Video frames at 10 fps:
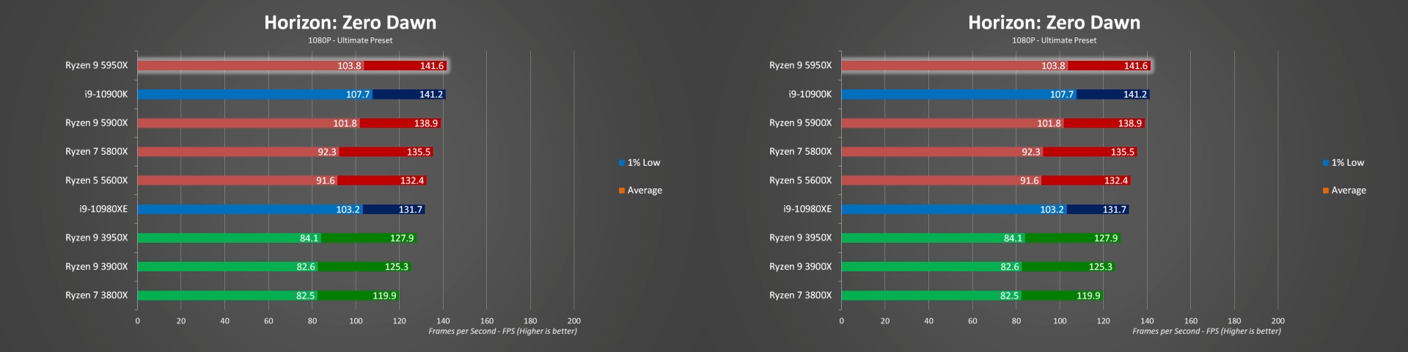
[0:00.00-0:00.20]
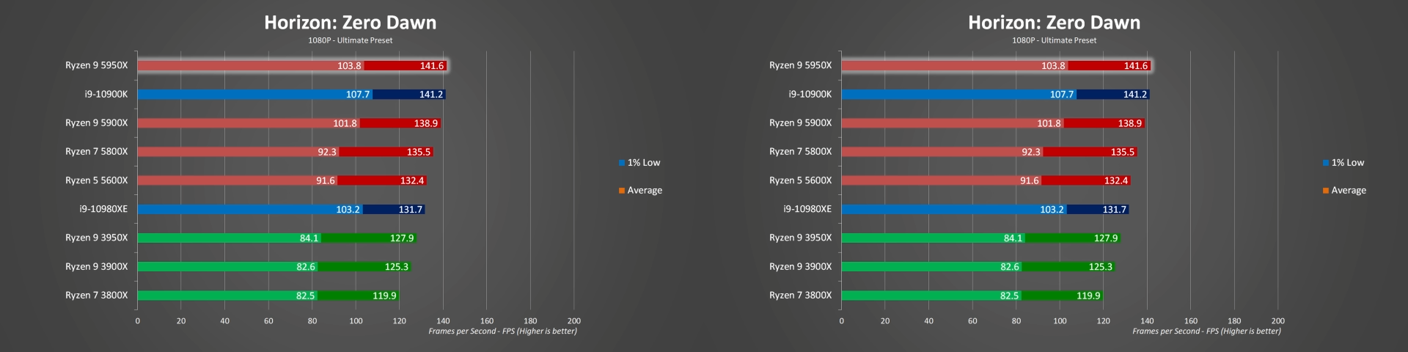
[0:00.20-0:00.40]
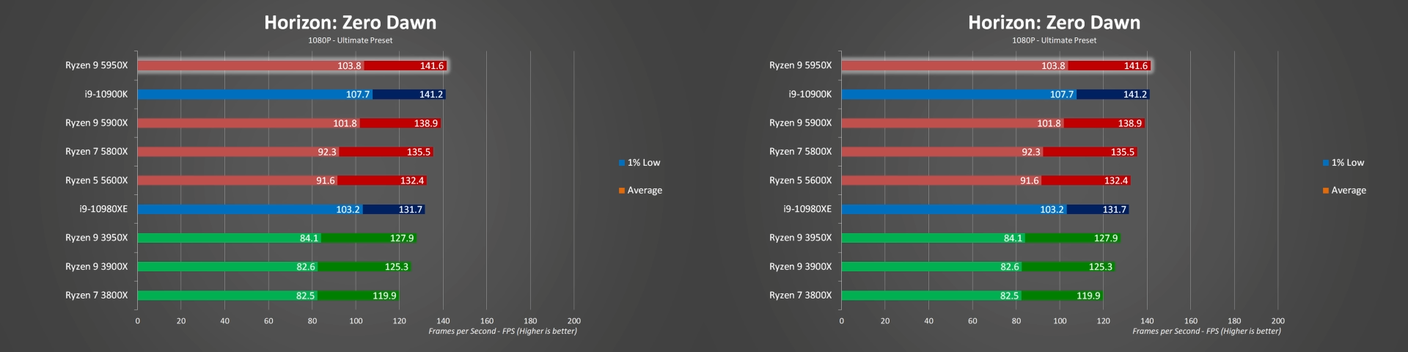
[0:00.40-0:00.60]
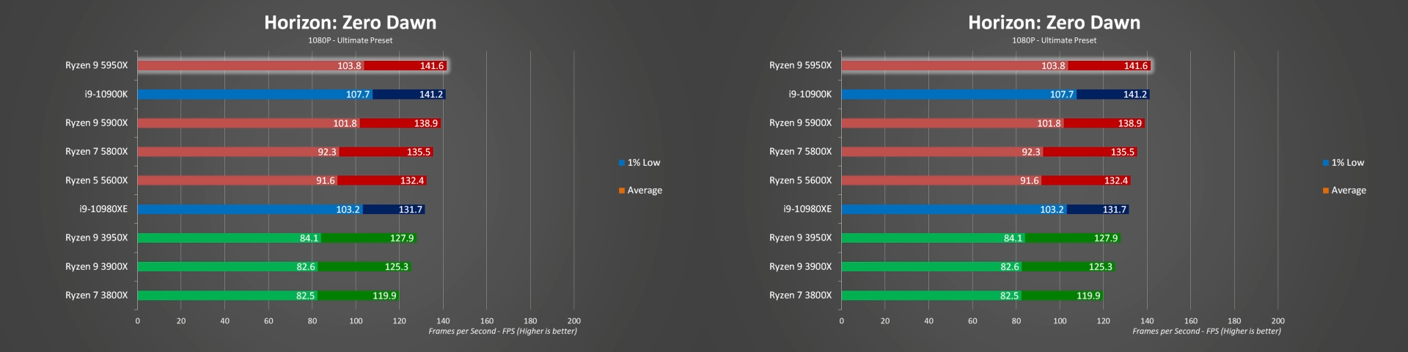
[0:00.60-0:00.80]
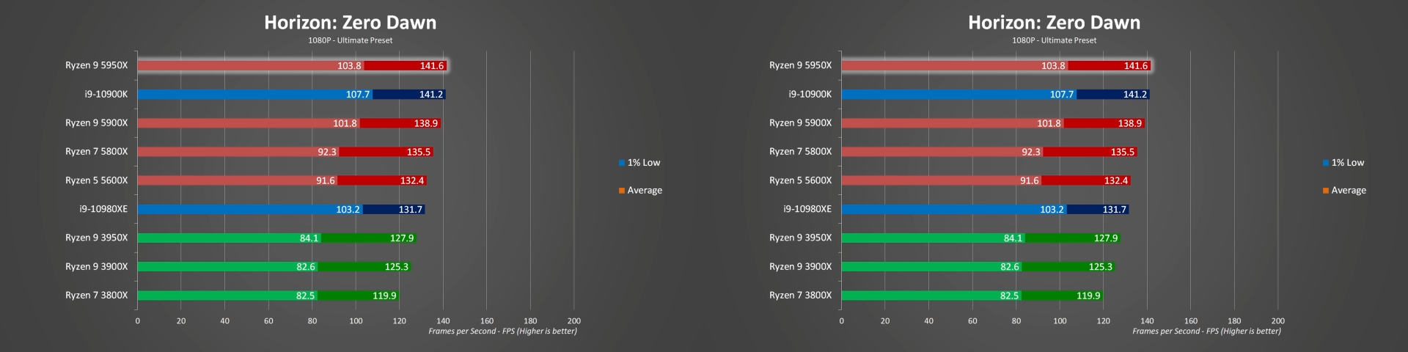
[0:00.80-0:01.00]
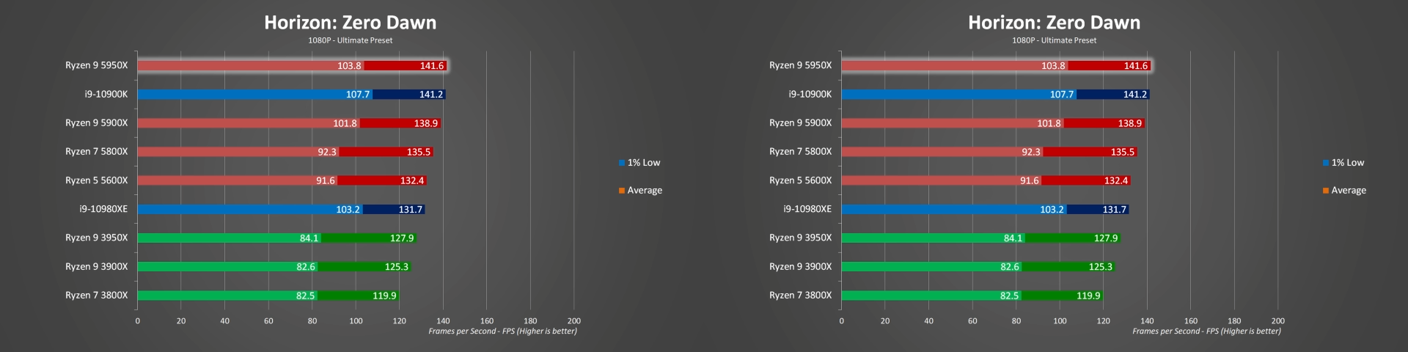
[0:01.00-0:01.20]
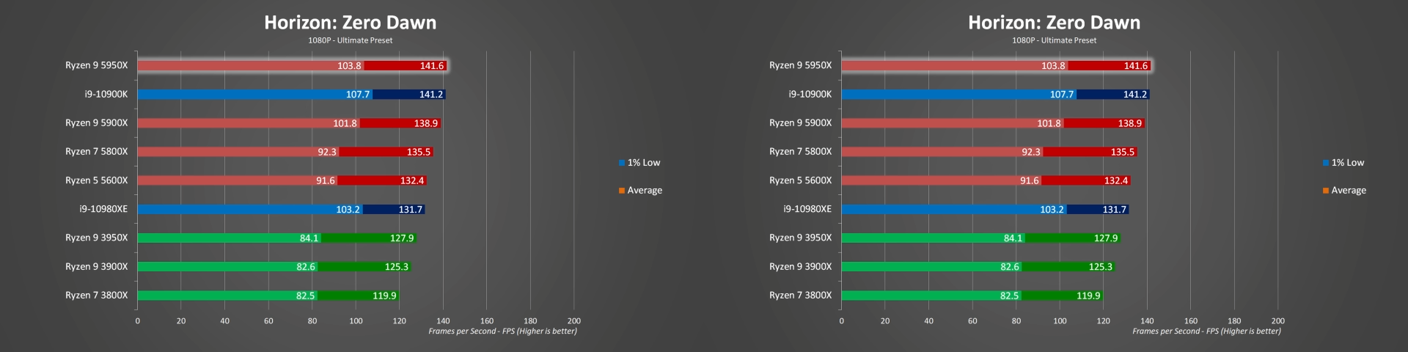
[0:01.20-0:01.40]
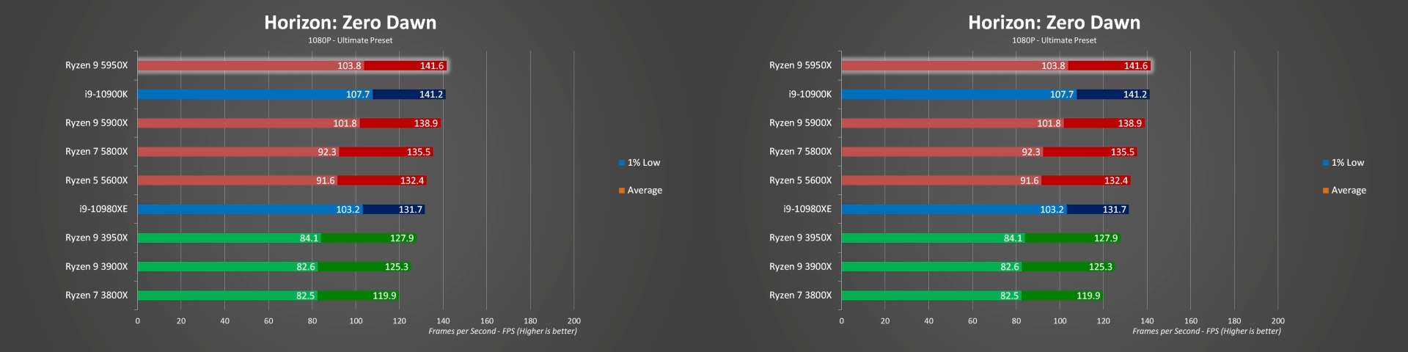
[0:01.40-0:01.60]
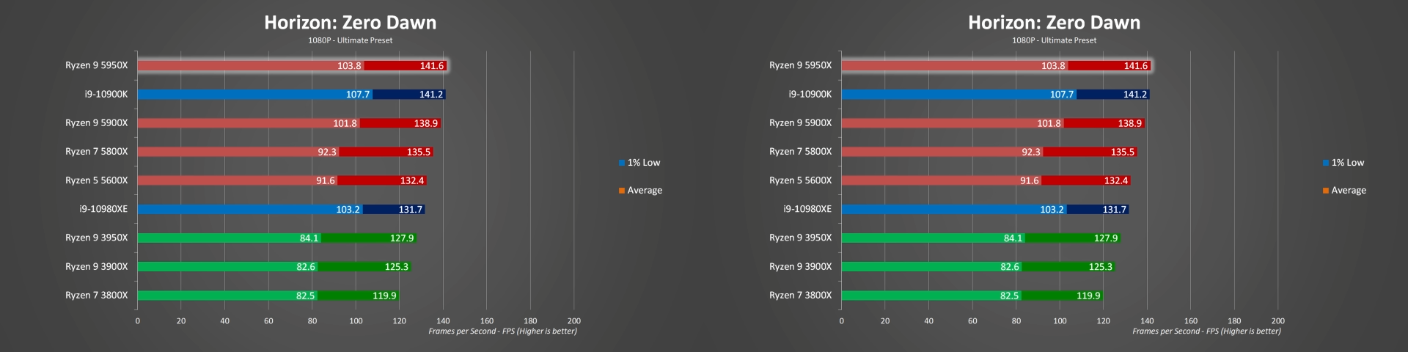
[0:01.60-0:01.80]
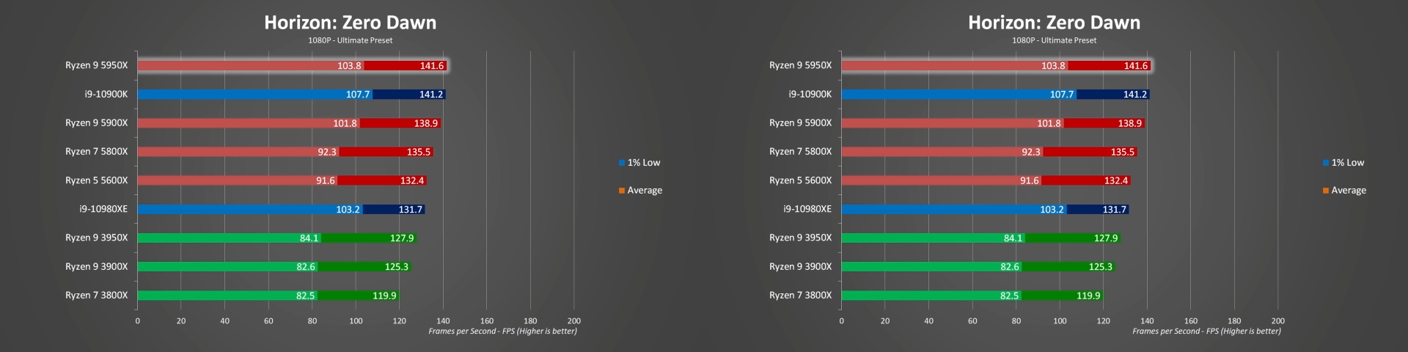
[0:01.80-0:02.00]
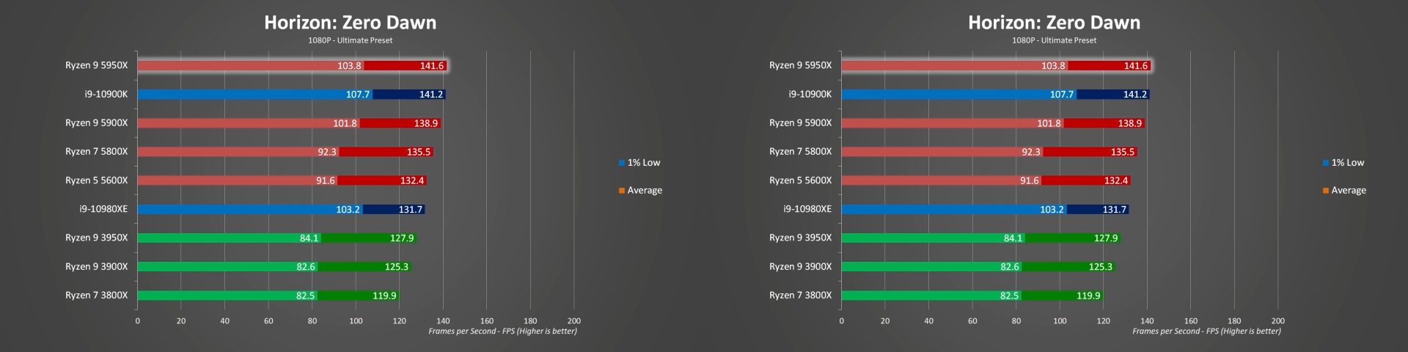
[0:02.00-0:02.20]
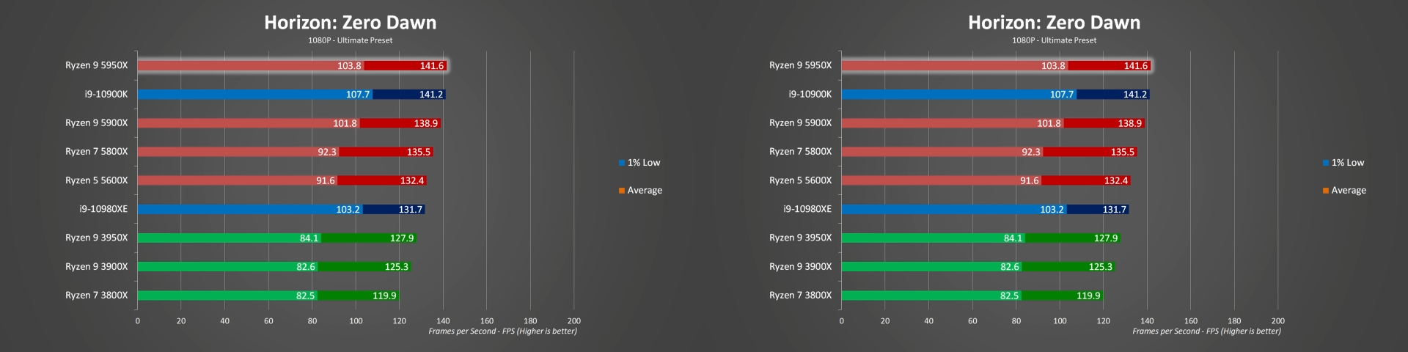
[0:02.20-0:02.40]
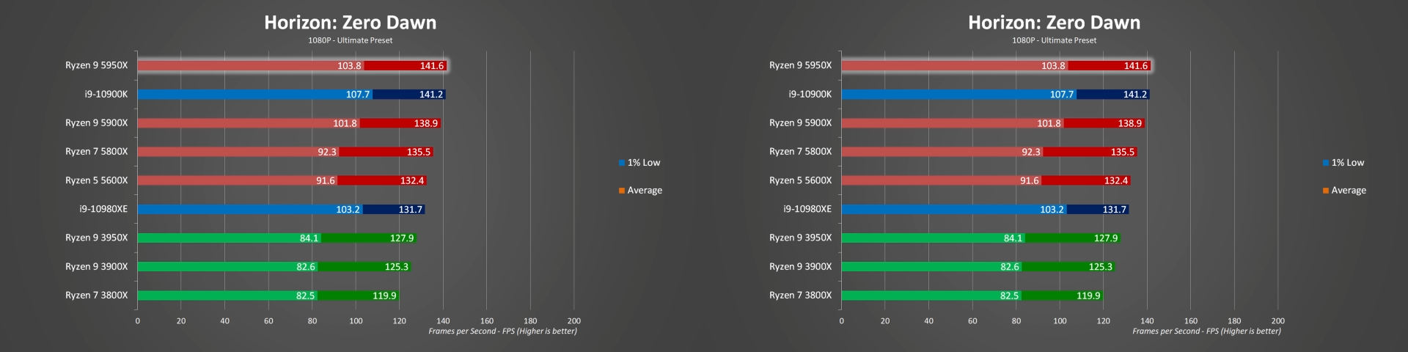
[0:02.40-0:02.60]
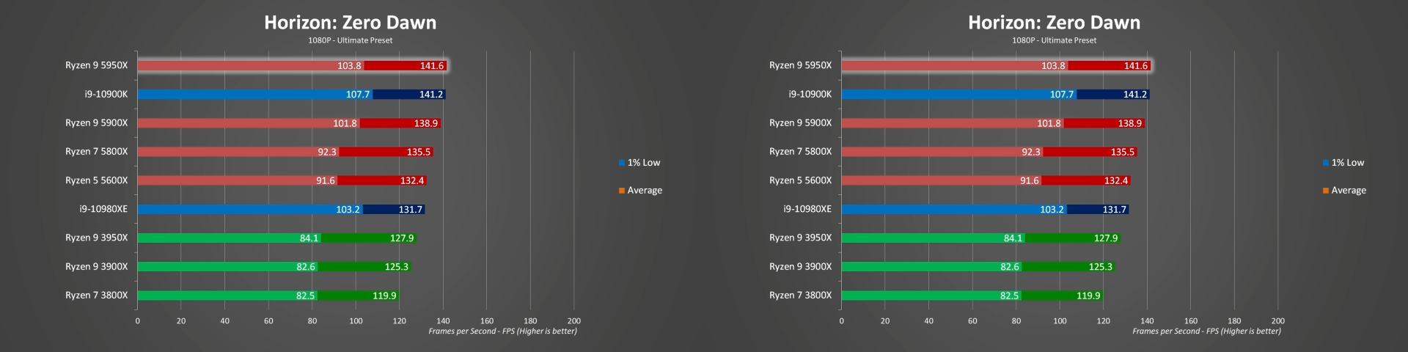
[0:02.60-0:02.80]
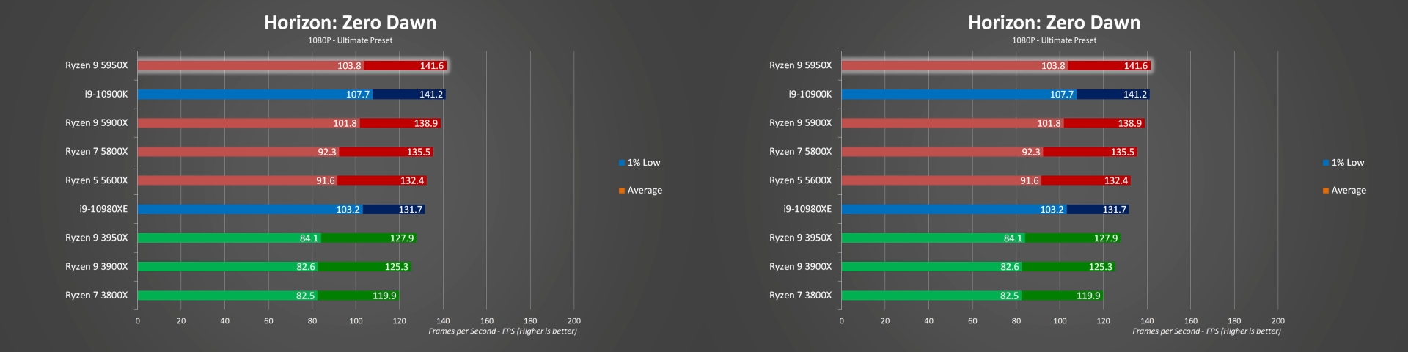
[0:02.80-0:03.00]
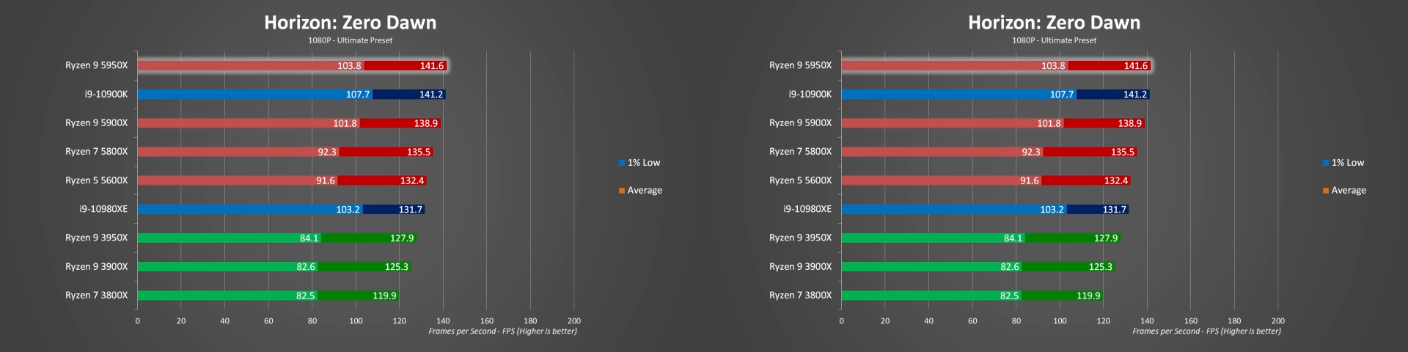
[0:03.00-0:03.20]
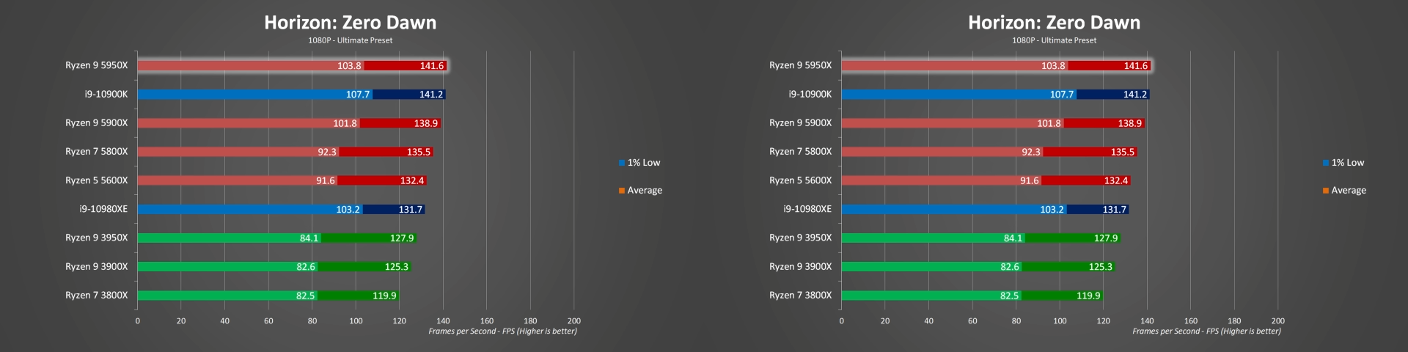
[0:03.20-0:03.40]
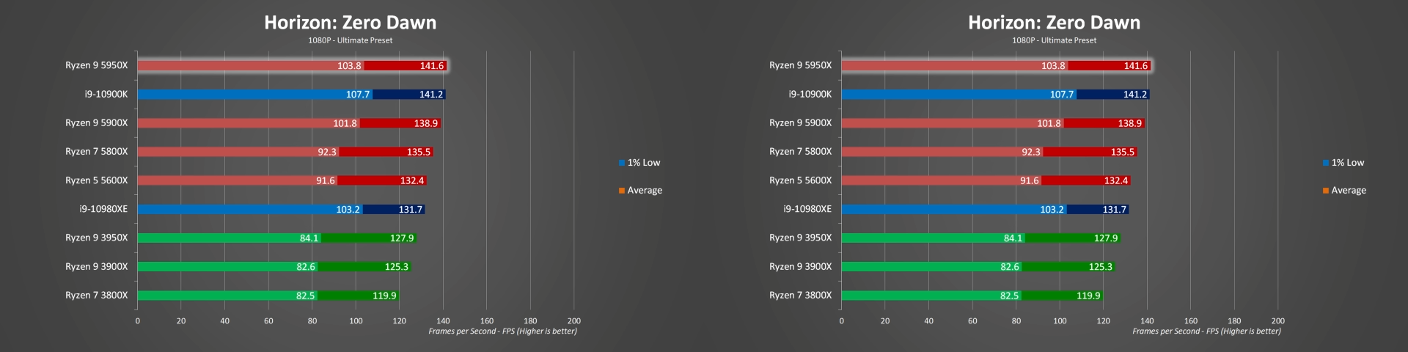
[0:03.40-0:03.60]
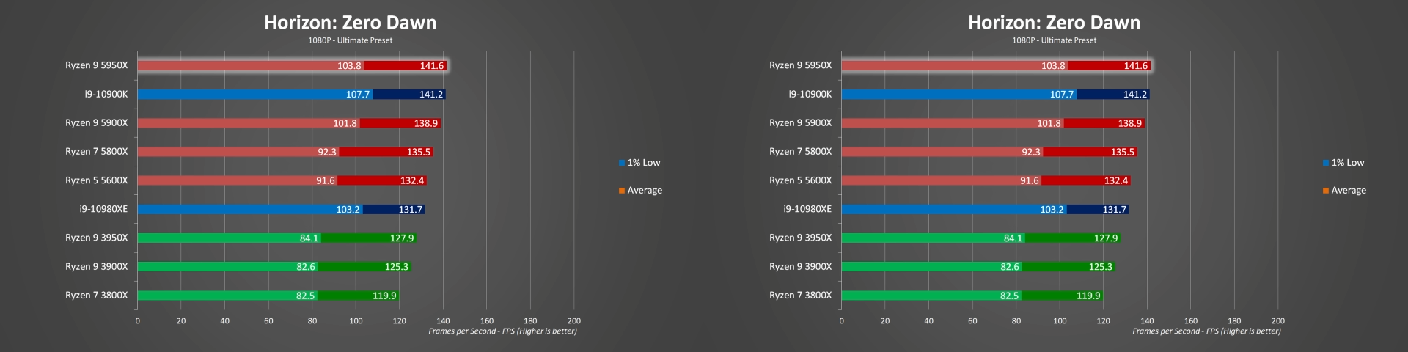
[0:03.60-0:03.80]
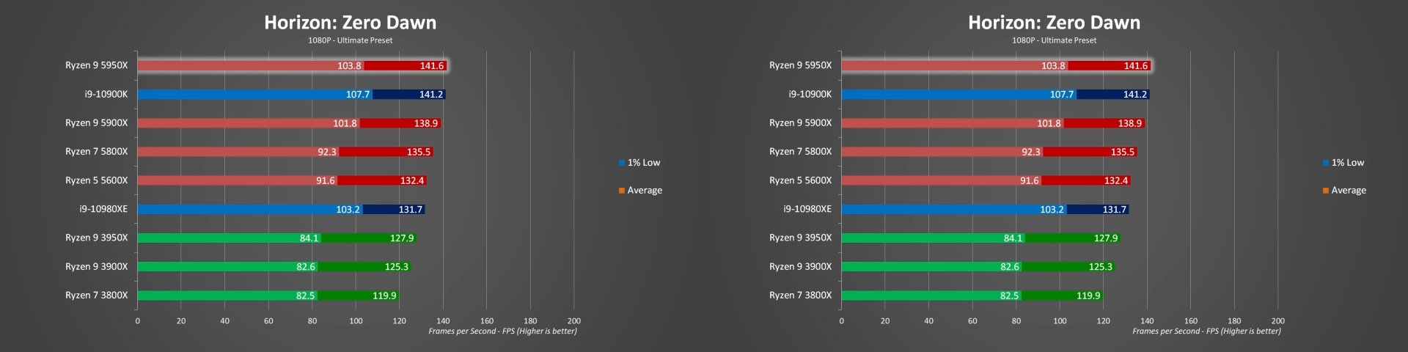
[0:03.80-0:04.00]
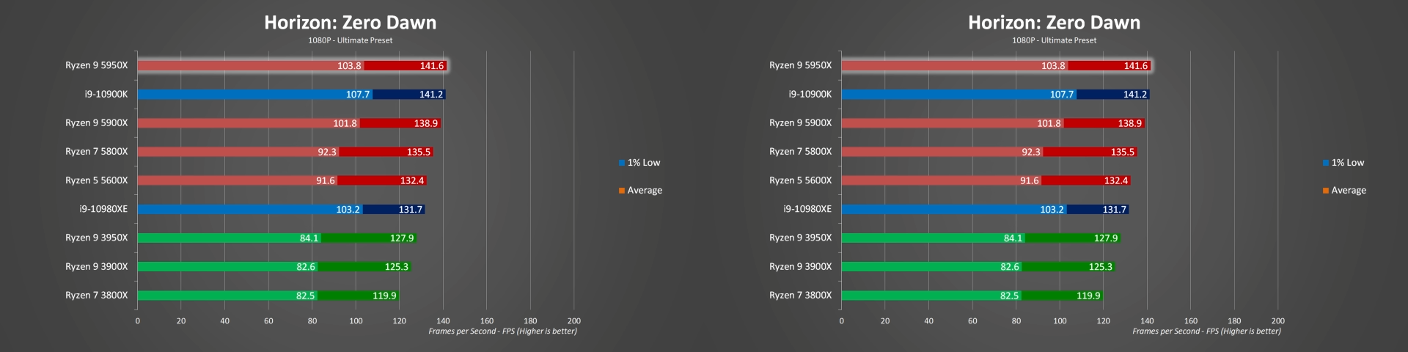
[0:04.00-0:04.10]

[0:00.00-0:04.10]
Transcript: [unreadable: no face in view]